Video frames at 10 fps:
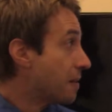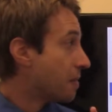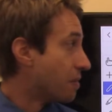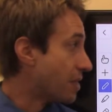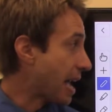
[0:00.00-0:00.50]

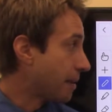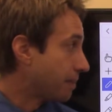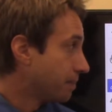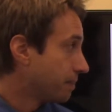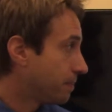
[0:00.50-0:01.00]
Then,
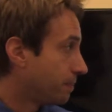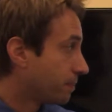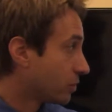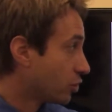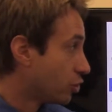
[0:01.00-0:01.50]

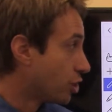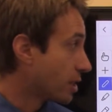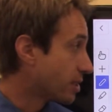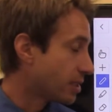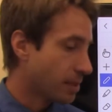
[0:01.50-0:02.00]

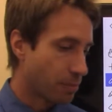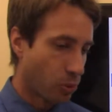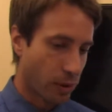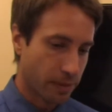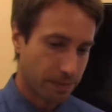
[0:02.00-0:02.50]
just as
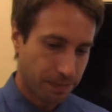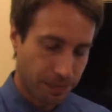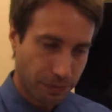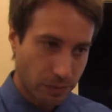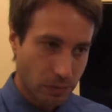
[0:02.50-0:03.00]
important,
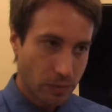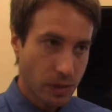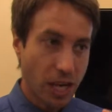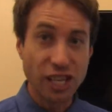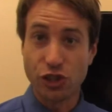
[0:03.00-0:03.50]

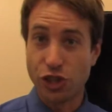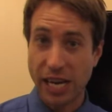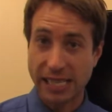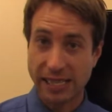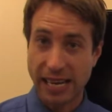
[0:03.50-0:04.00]

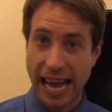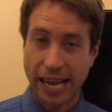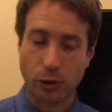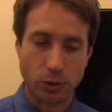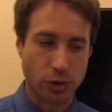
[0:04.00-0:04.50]
adjacent
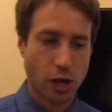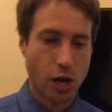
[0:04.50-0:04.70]
angles.